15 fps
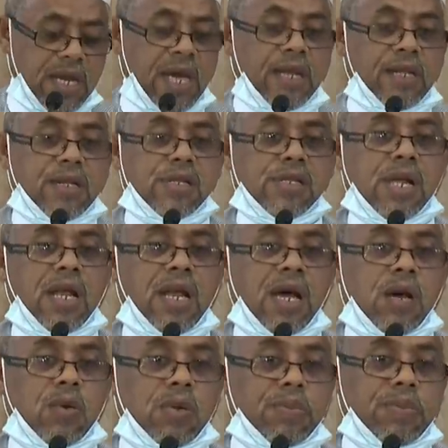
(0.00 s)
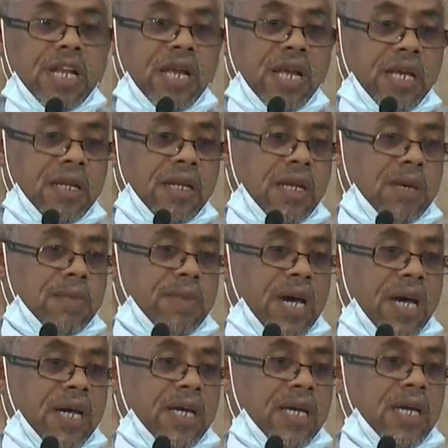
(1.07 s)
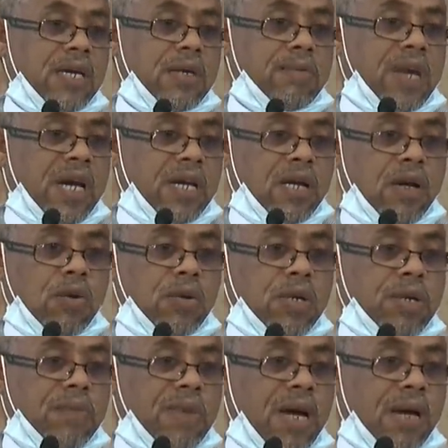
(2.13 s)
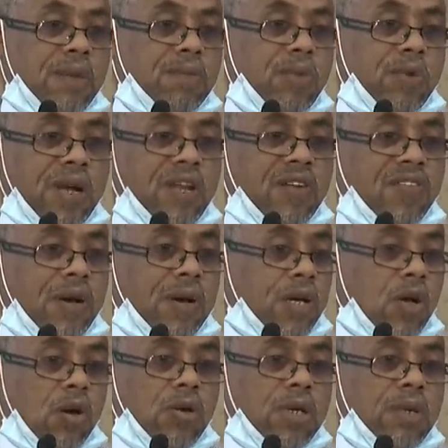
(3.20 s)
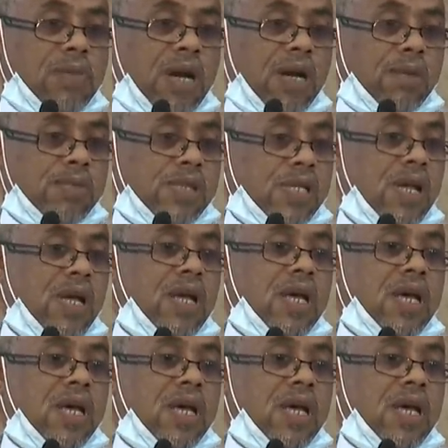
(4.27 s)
and the Salah will be led by my co-imam, one of our co-imams,